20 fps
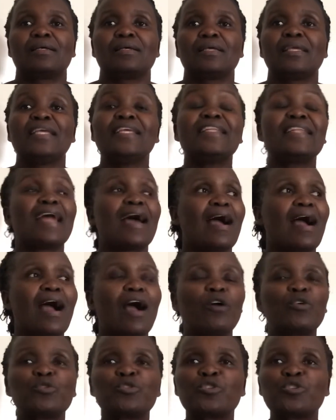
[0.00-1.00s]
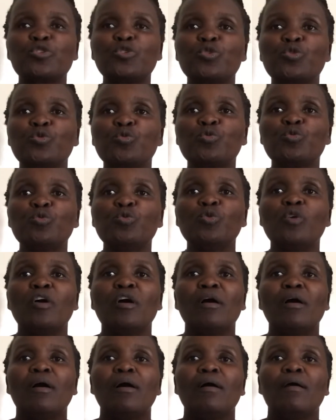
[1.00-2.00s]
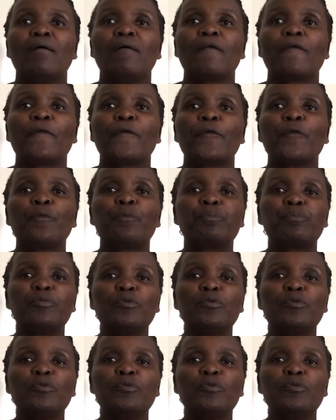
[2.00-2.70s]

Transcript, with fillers: In a house, you, you,